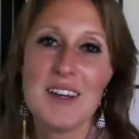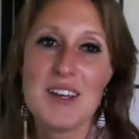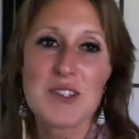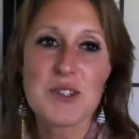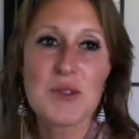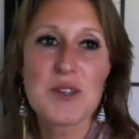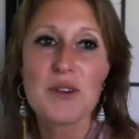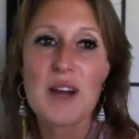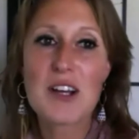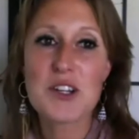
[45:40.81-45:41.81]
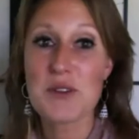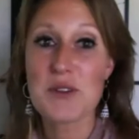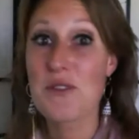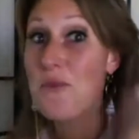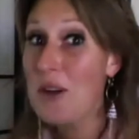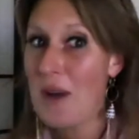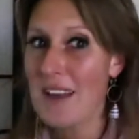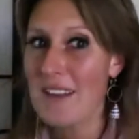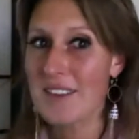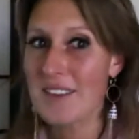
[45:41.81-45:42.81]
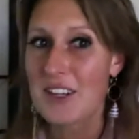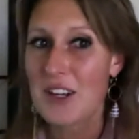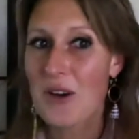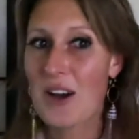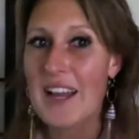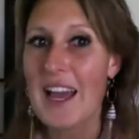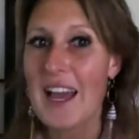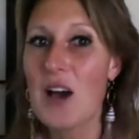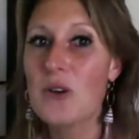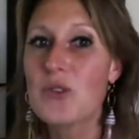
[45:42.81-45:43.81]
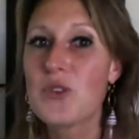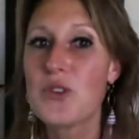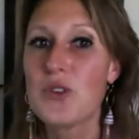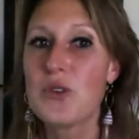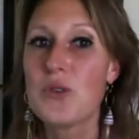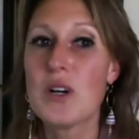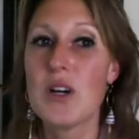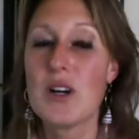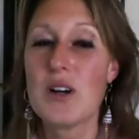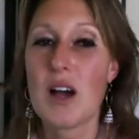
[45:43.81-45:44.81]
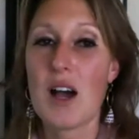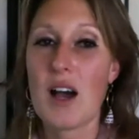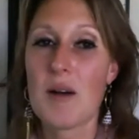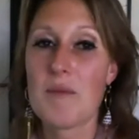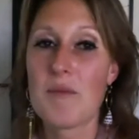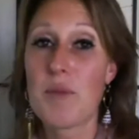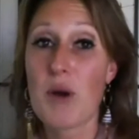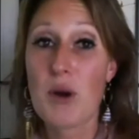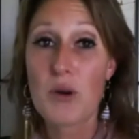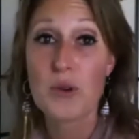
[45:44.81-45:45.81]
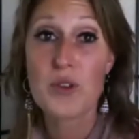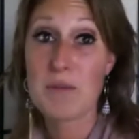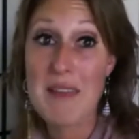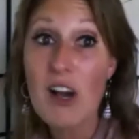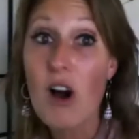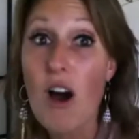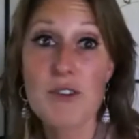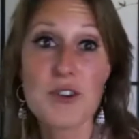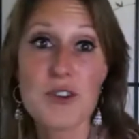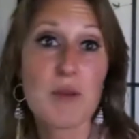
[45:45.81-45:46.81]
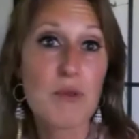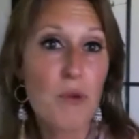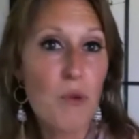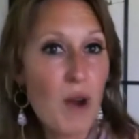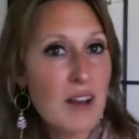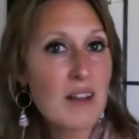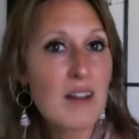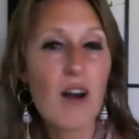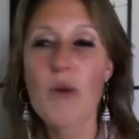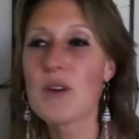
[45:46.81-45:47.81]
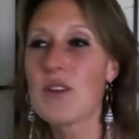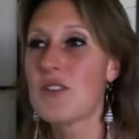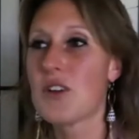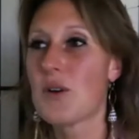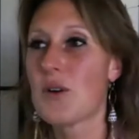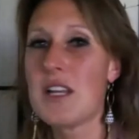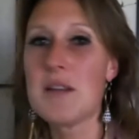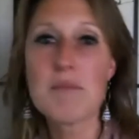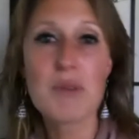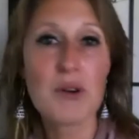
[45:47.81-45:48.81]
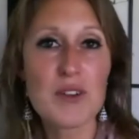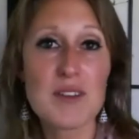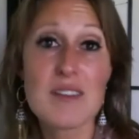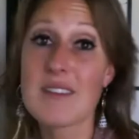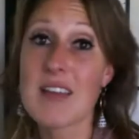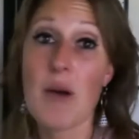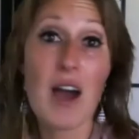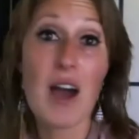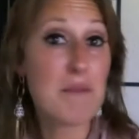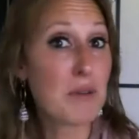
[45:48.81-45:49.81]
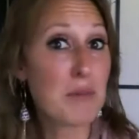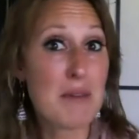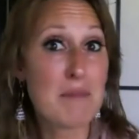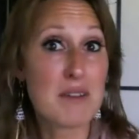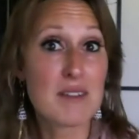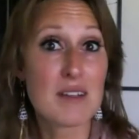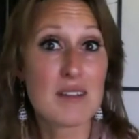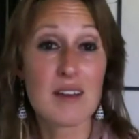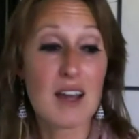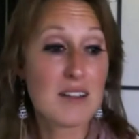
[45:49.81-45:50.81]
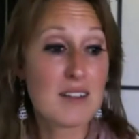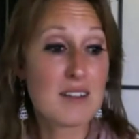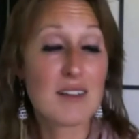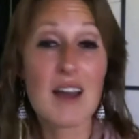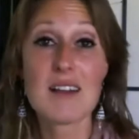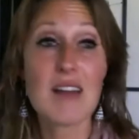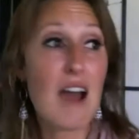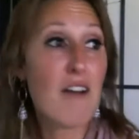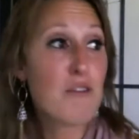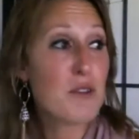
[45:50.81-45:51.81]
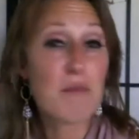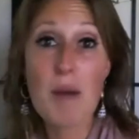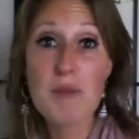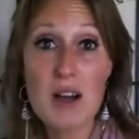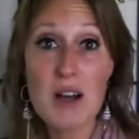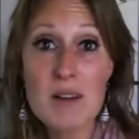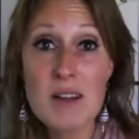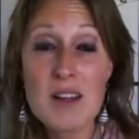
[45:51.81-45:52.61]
so these are actually three ways you know on how to um, post and make offers number one always you know in person this is how i built my business i decided after the mop job